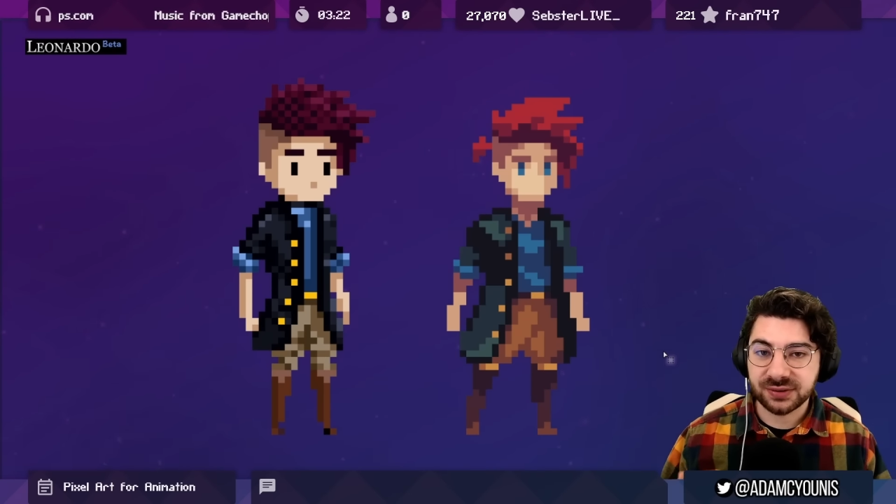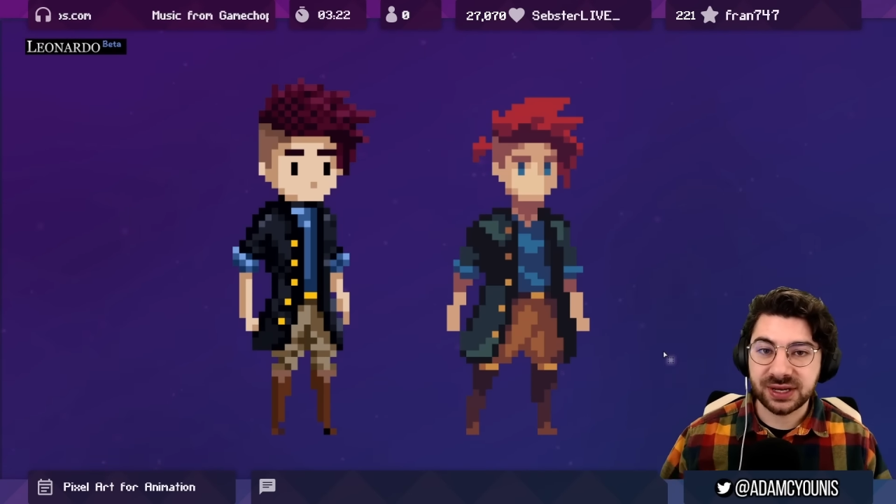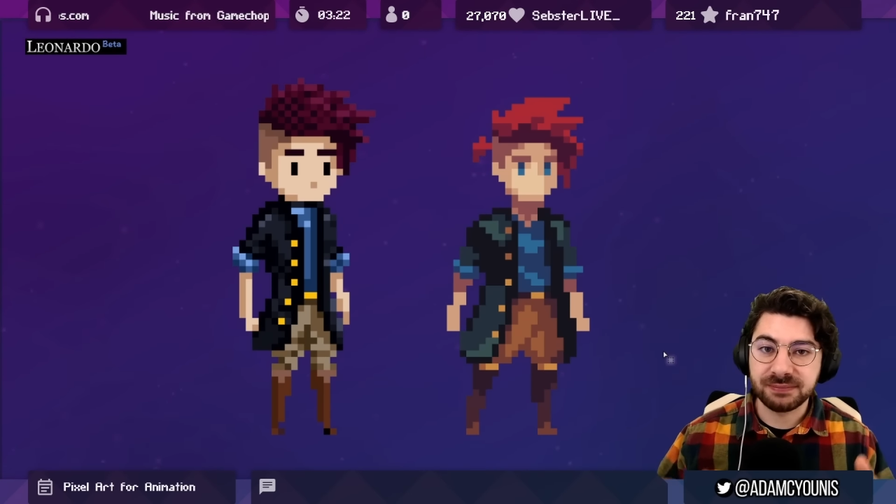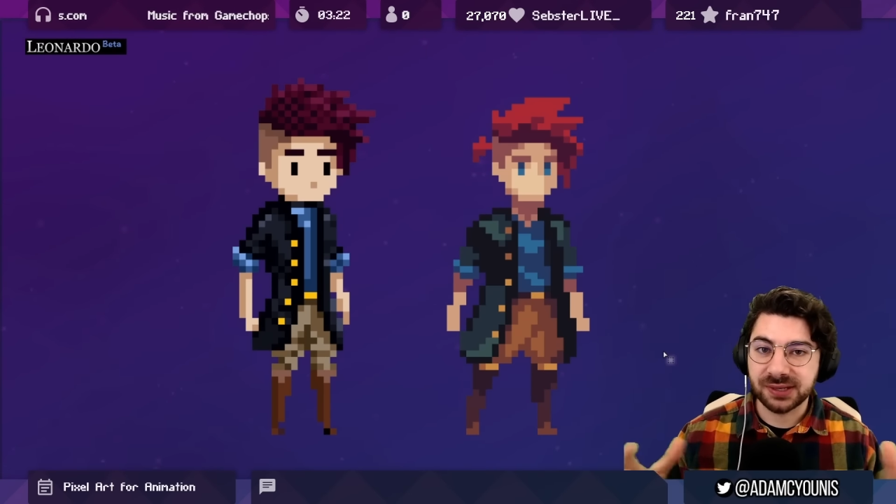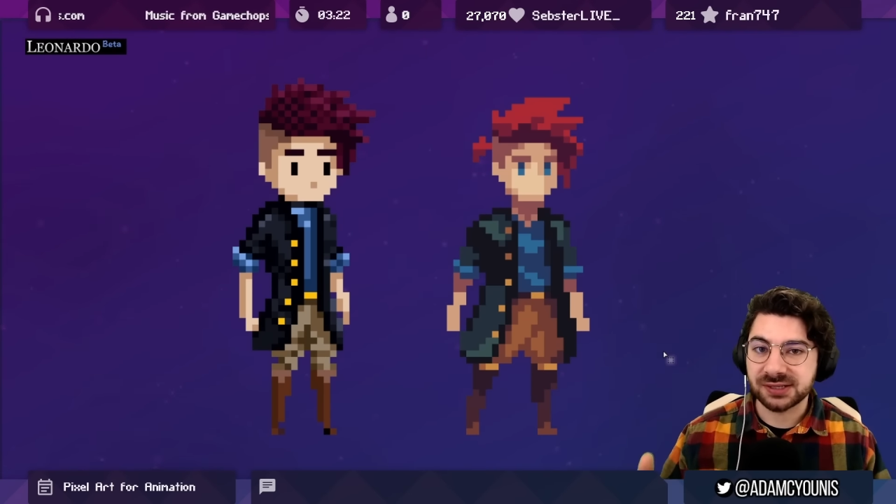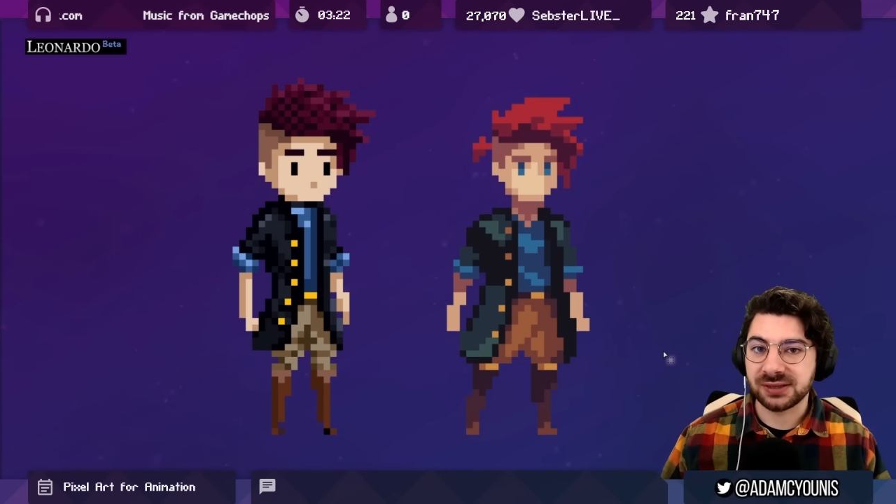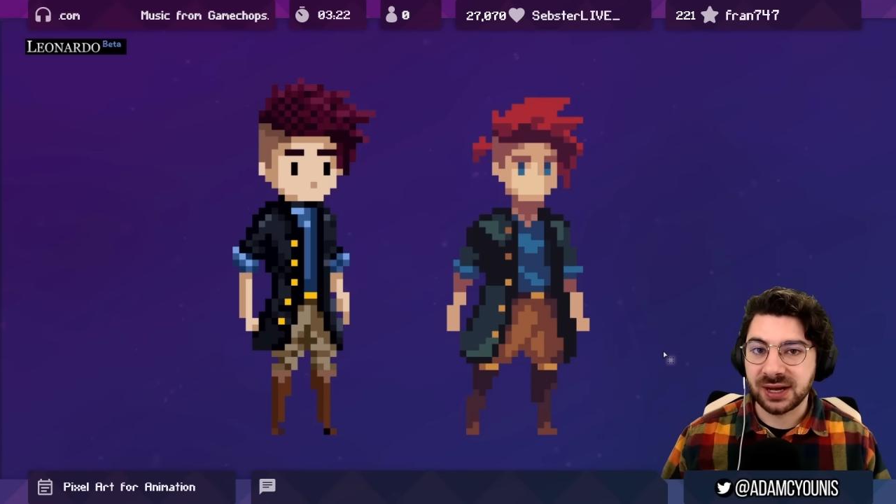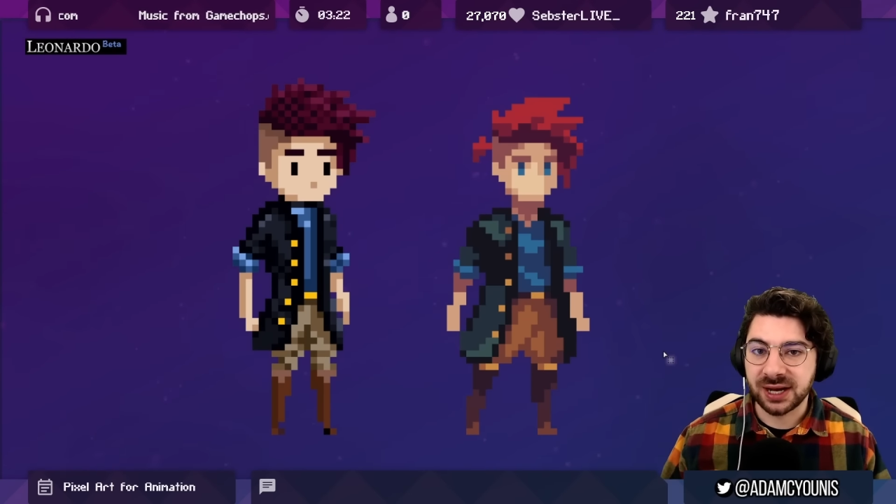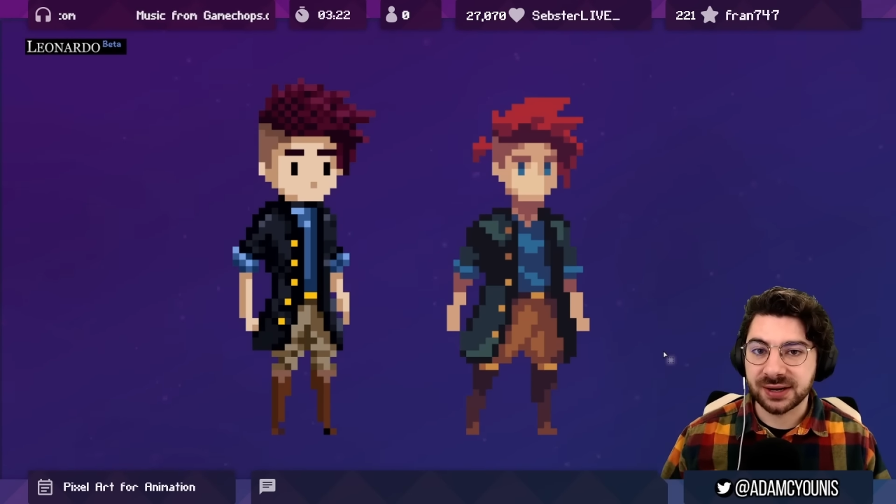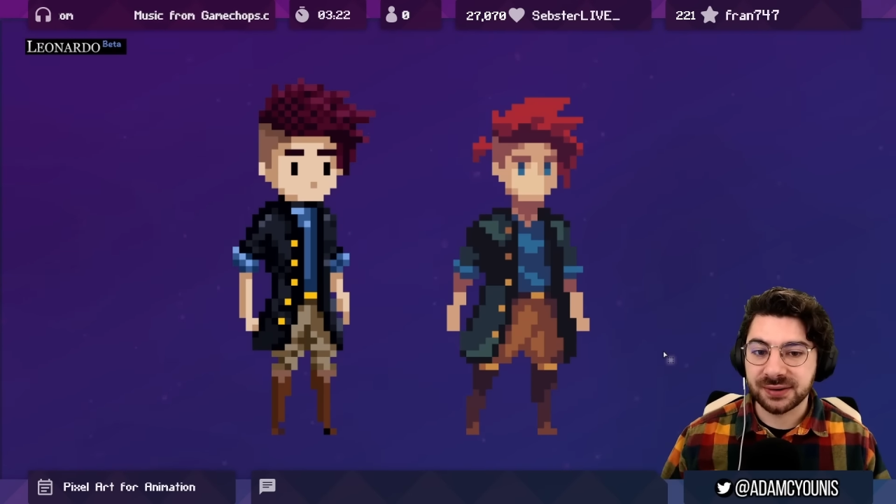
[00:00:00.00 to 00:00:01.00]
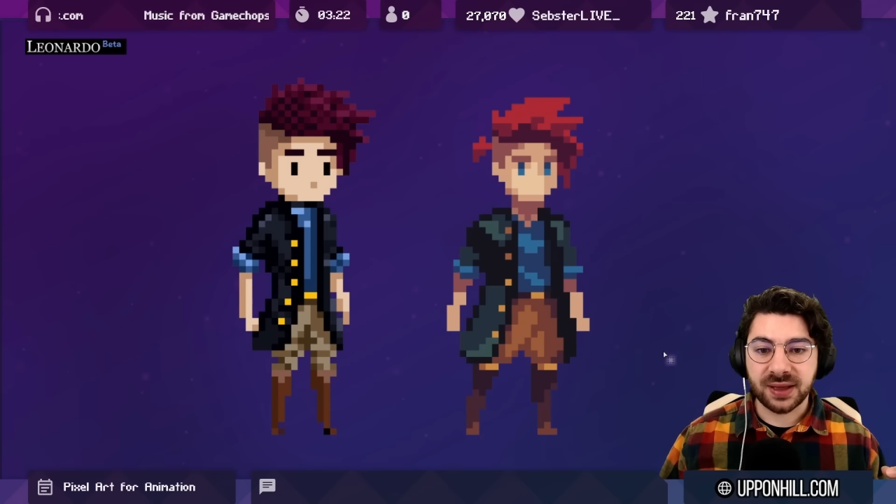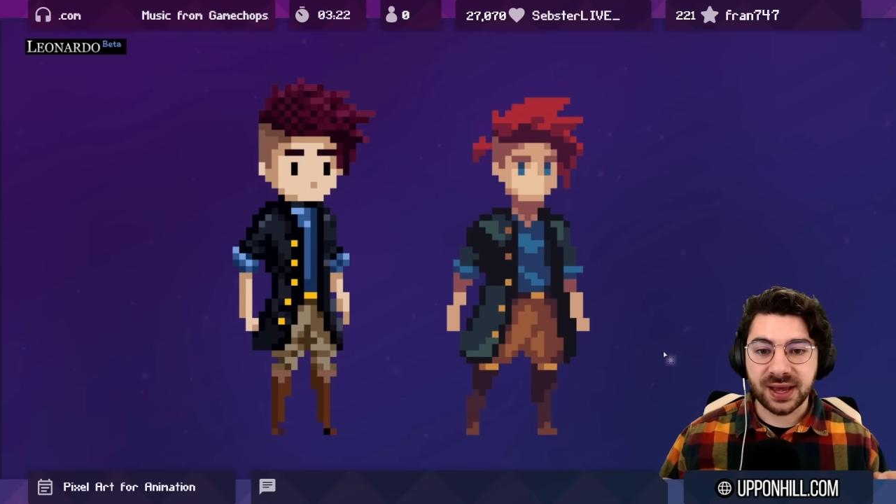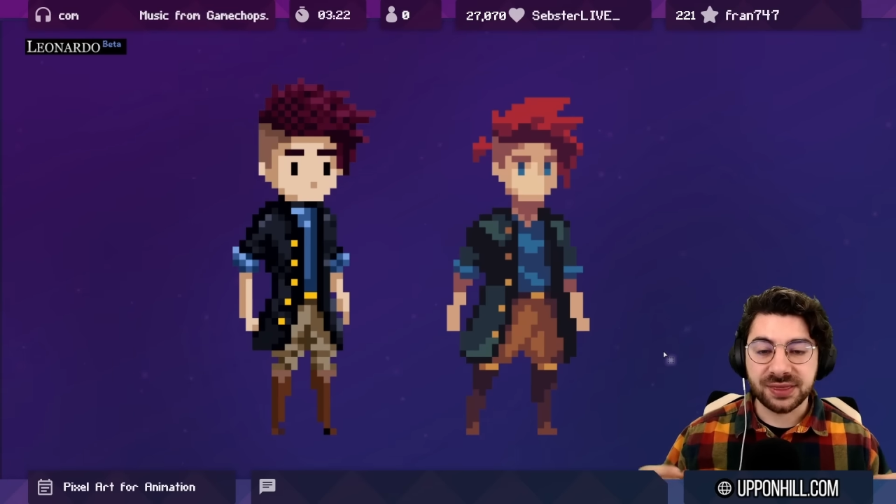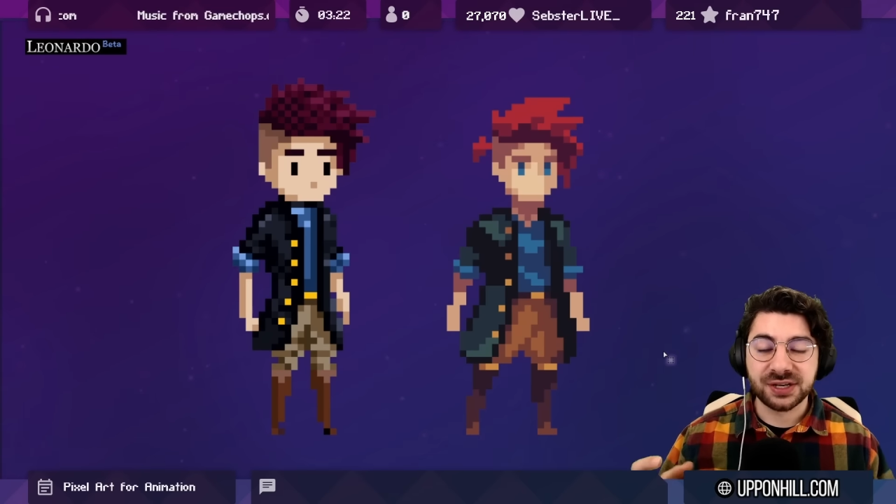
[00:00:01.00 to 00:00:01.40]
in pixel art and the